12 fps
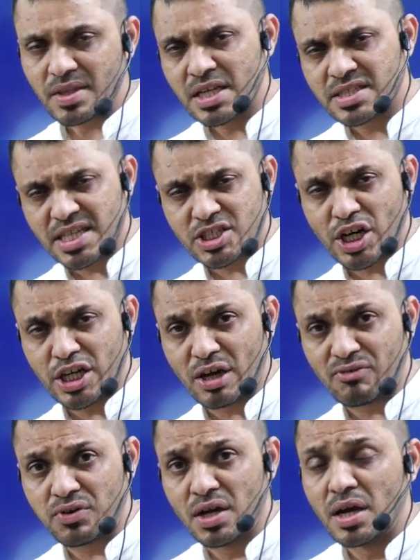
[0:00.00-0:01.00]
Such kind
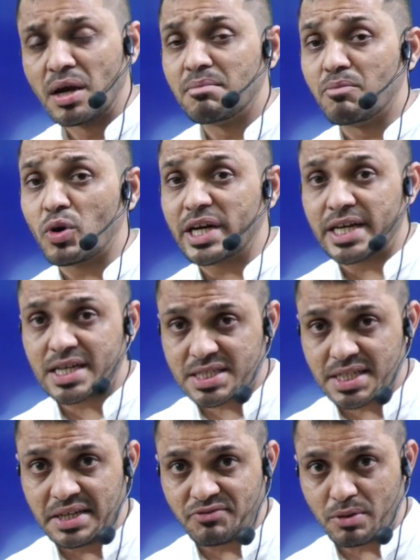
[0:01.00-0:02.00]
of more
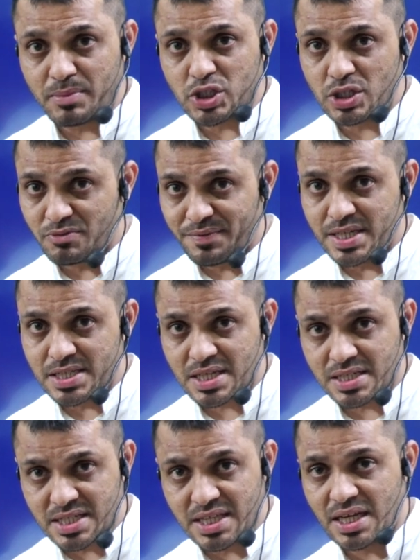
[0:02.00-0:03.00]
interesting information we will
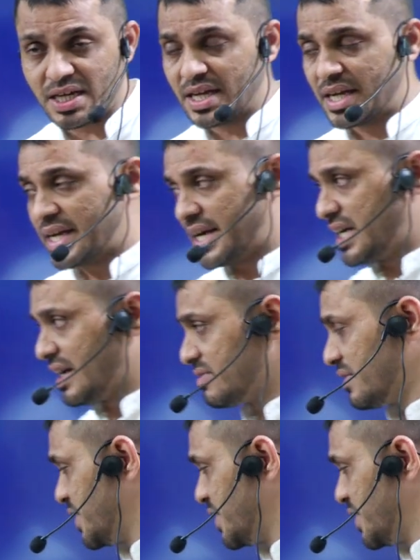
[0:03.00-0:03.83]
discuss at the end of the